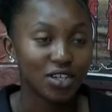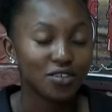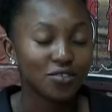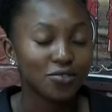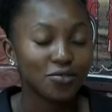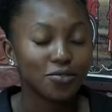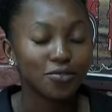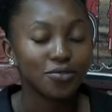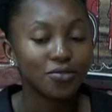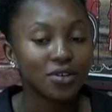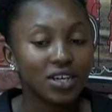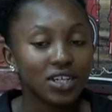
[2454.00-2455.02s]
So
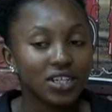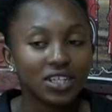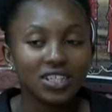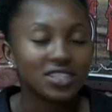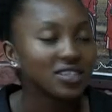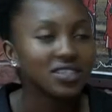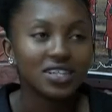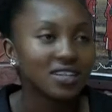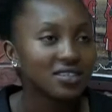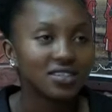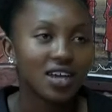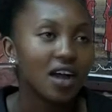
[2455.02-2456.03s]
it
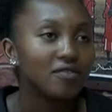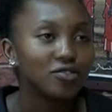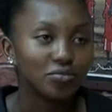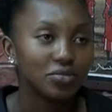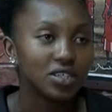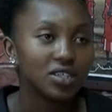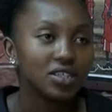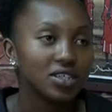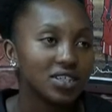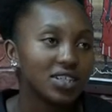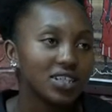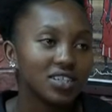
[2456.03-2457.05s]
doesn't have to be
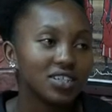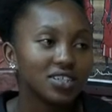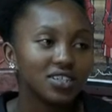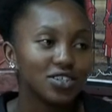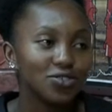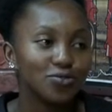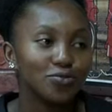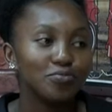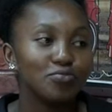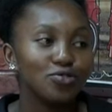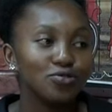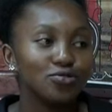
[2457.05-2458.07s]
that you
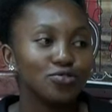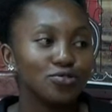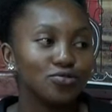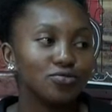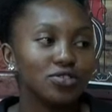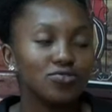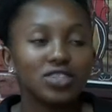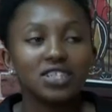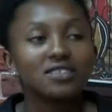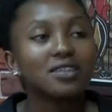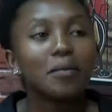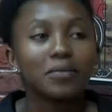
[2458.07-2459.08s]
did
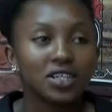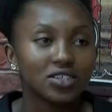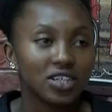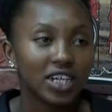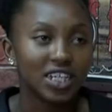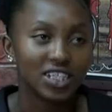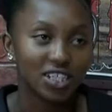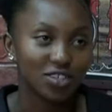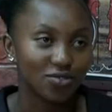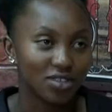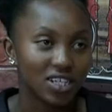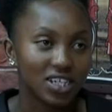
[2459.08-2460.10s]
something related
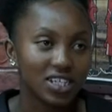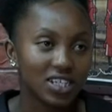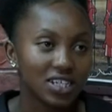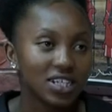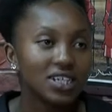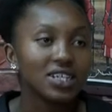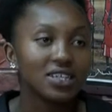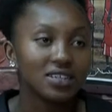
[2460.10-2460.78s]
to that. Yes.